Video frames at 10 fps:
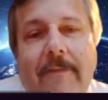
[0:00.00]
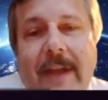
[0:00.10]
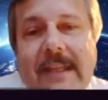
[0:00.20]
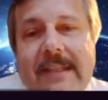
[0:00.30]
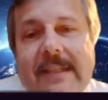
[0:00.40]

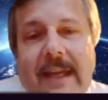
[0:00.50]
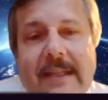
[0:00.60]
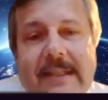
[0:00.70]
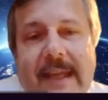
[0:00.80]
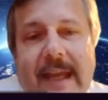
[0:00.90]
this
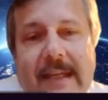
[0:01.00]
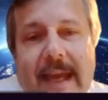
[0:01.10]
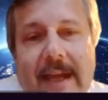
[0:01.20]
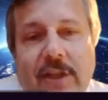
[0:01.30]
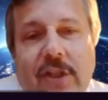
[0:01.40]
state
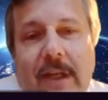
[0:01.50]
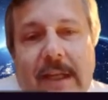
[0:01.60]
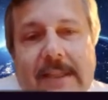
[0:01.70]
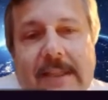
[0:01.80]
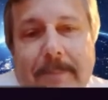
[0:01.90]

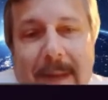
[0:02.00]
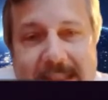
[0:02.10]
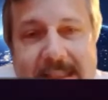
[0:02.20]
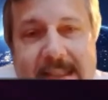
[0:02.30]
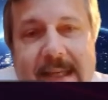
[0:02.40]
actually
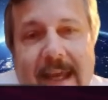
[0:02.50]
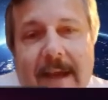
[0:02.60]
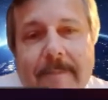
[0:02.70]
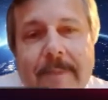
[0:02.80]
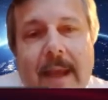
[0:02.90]
splits here.